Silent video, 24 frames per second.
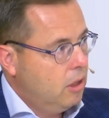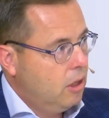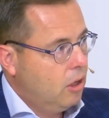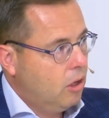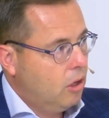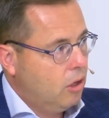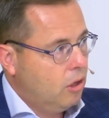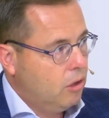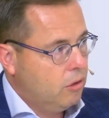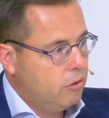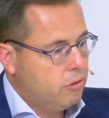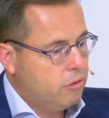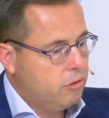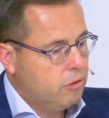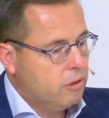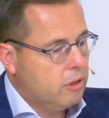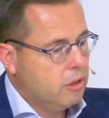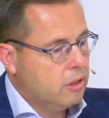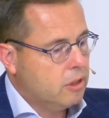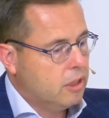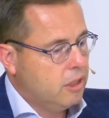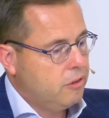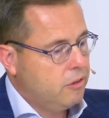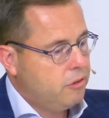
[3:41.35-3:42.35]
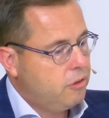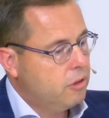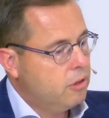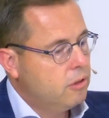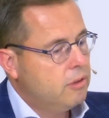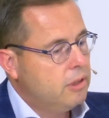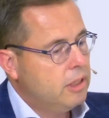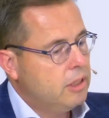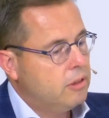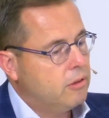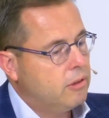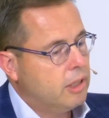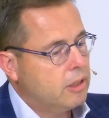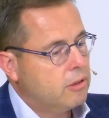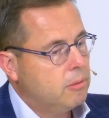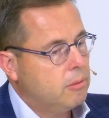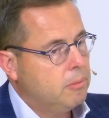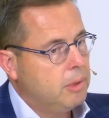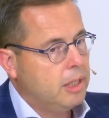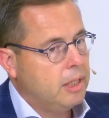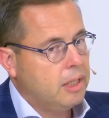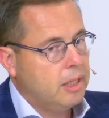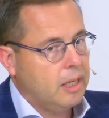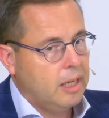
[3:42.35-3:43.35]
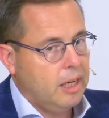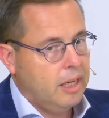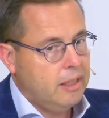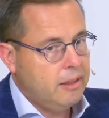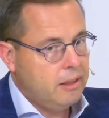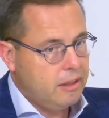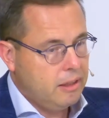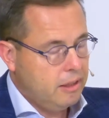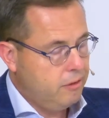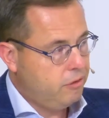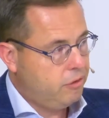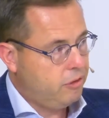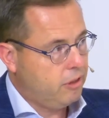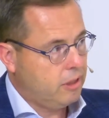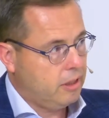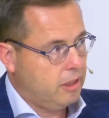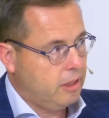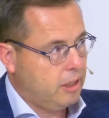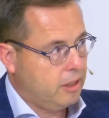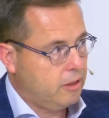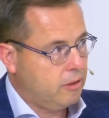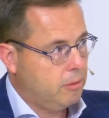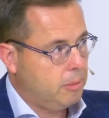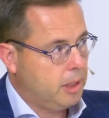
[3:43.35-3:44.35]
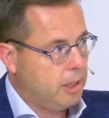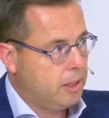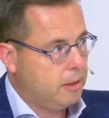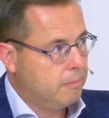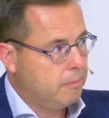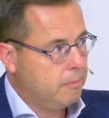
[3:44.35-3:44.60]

of a nephroureterectomy and a lymphadenectomy.